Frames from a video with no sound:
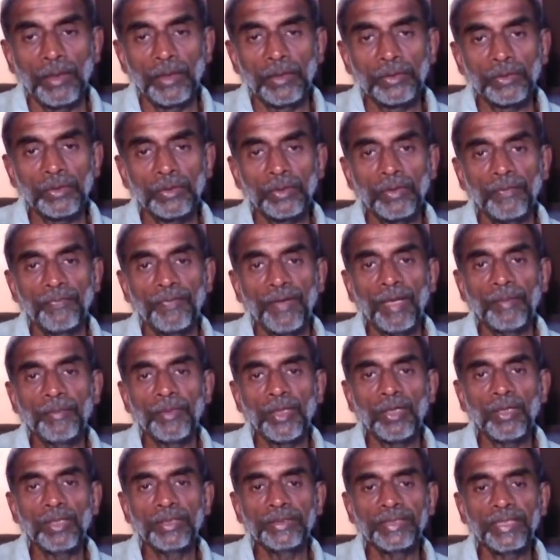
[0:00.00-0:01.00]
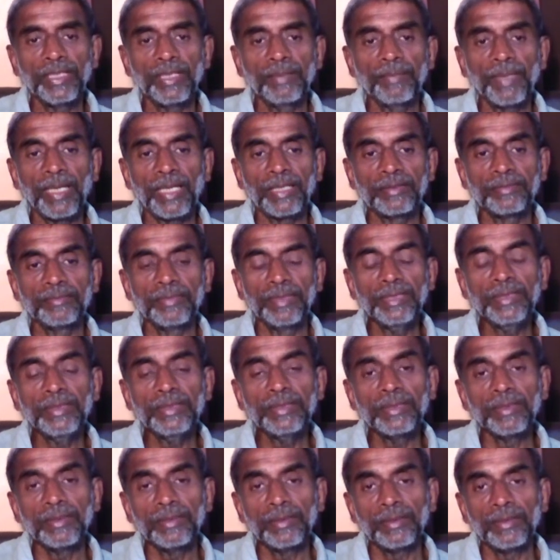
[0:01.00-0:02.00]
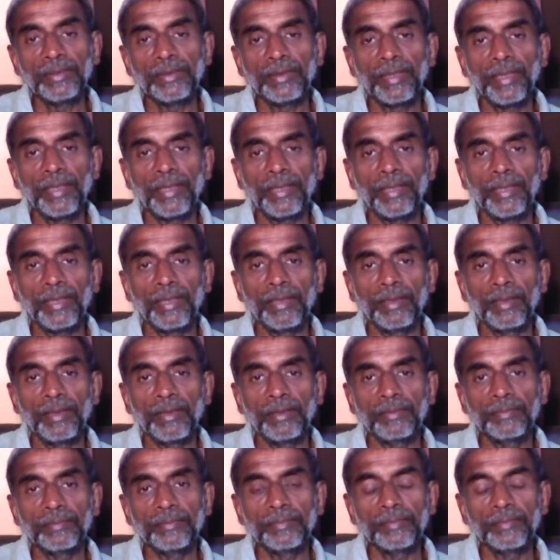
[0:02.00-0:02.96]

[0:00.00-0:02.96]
So the pharmacological management uh,